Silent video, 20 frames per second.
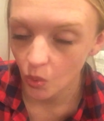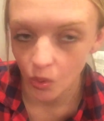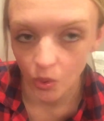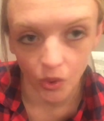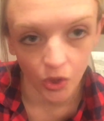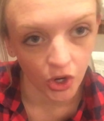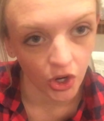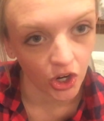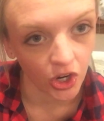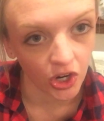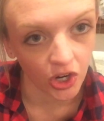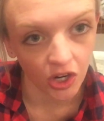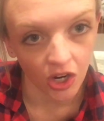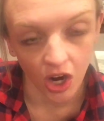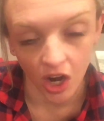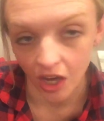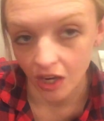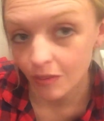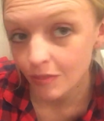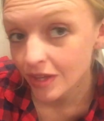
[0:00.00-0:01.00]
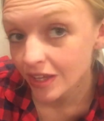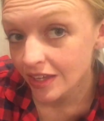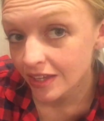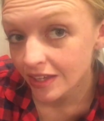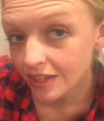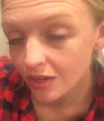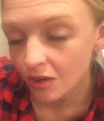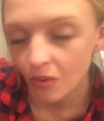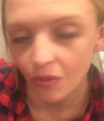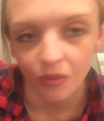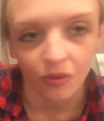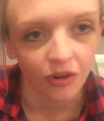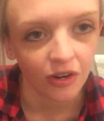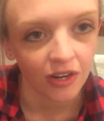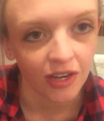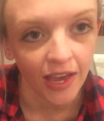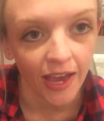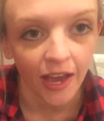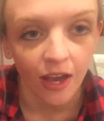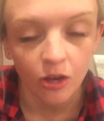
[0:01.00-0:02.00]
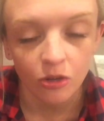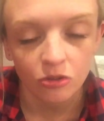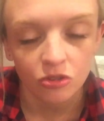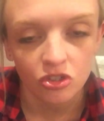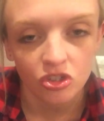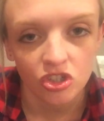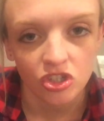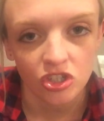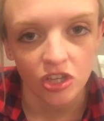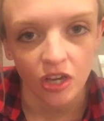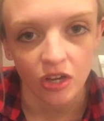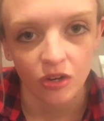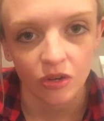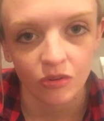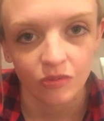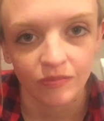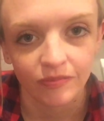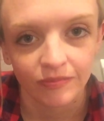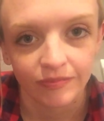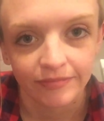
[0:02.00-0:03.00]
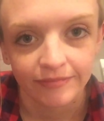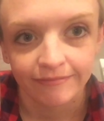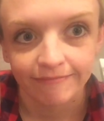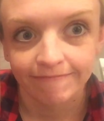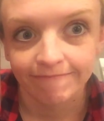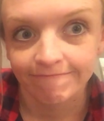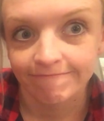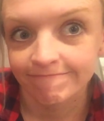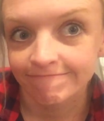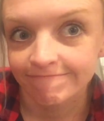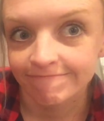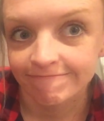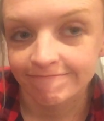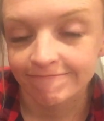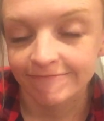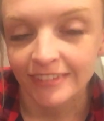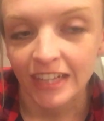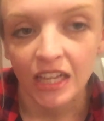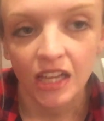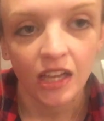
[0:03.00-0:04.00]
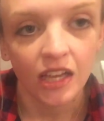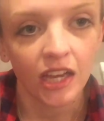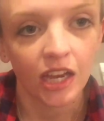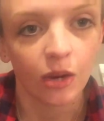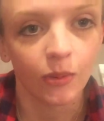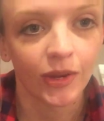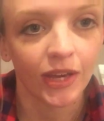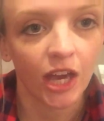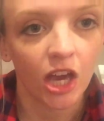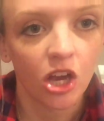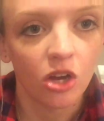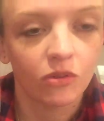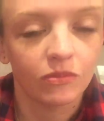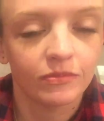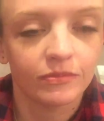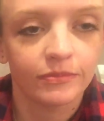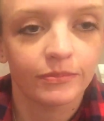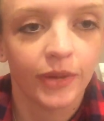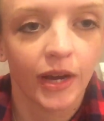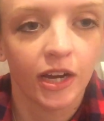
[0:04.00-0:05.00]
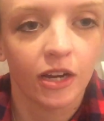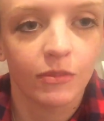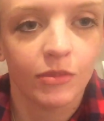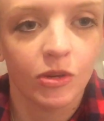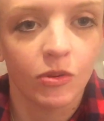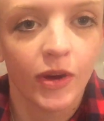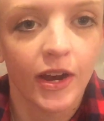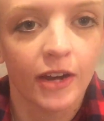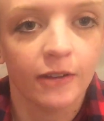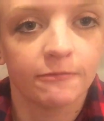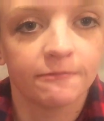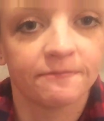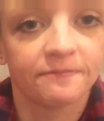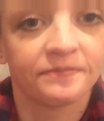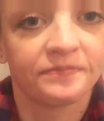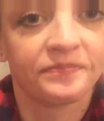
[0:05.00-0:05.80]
or ottoman, or couch. So here we go. Buyer beware.